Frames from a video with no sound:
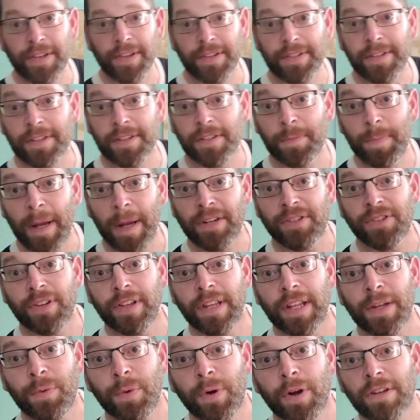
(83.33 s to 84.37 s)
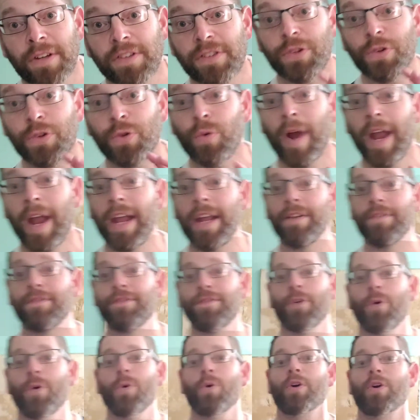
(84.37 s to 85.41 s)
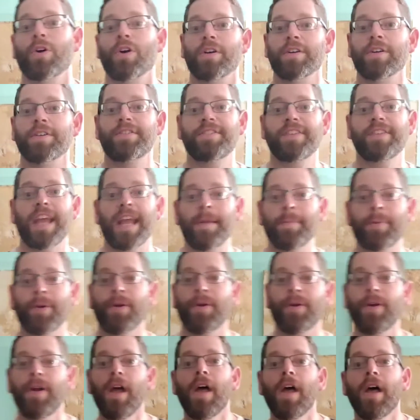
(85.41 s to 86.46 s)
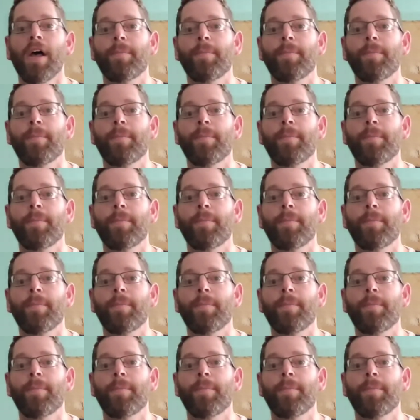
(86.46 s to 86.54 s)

This especially works great for saber,